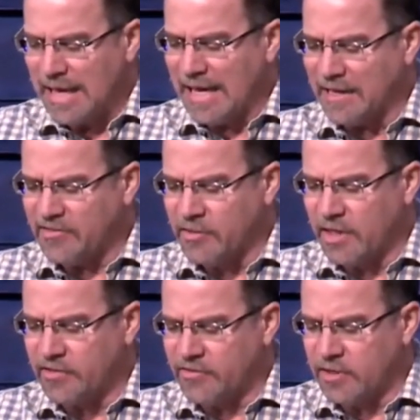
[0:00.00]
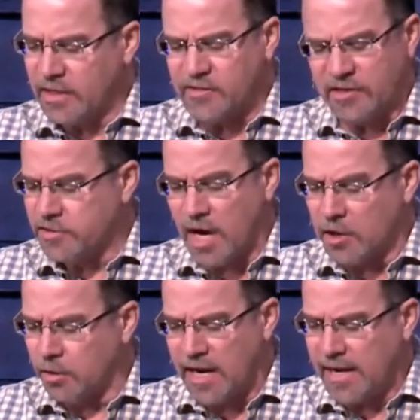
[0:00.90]
And it's not
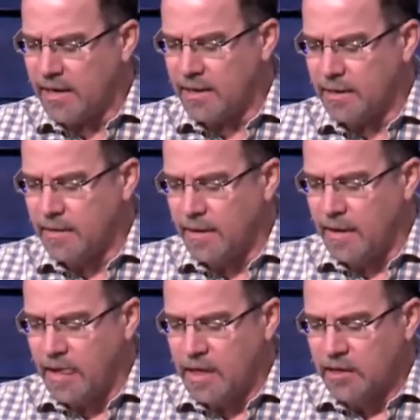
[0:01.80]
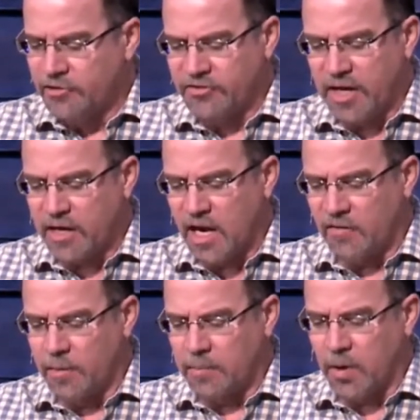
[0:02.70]
great. So it's not a
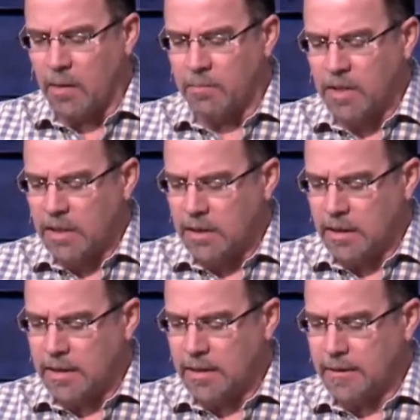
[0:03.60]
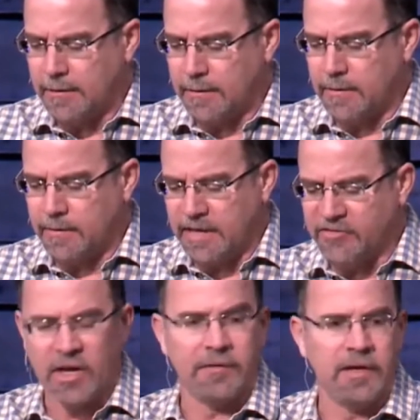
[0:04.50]
government problem. It's
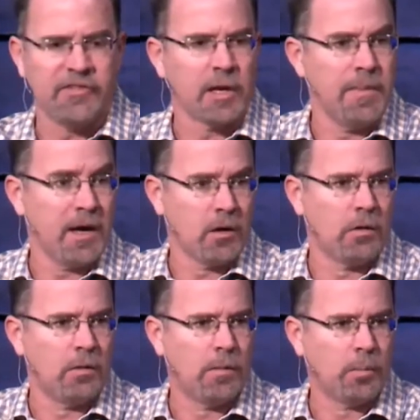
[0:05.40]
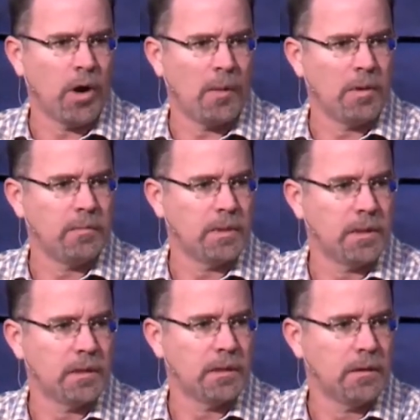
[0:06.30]
not a medical problem.
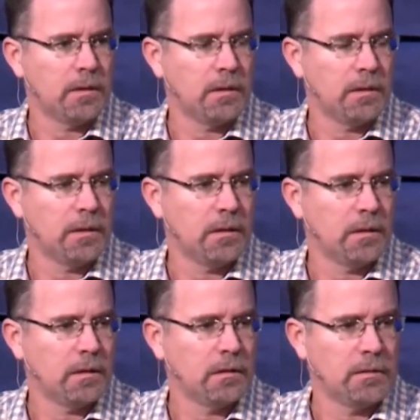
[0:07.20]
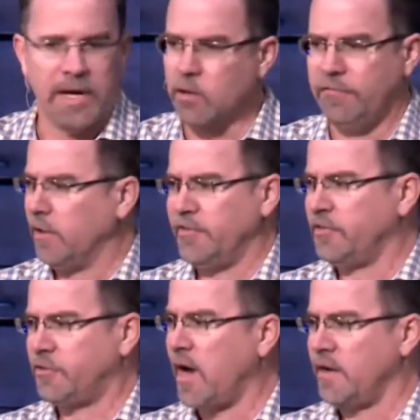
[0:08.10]
The medical field
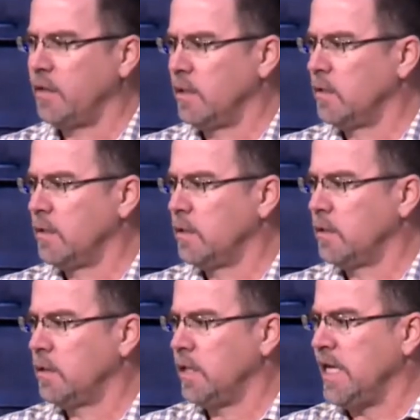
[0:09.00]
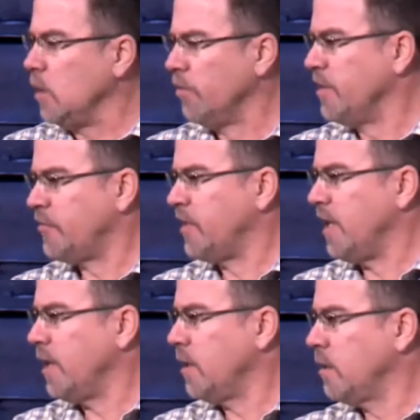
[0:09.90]
isn't trying to heal this
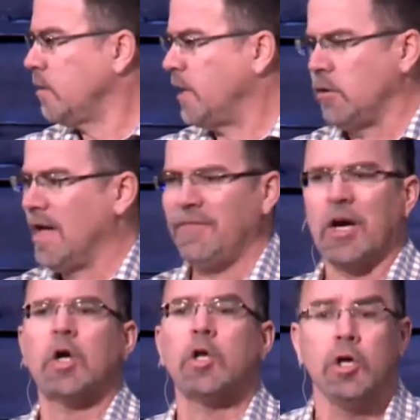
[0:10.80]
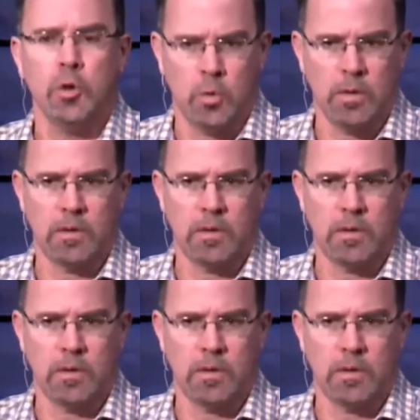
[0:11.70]
thing. They don't have a clue.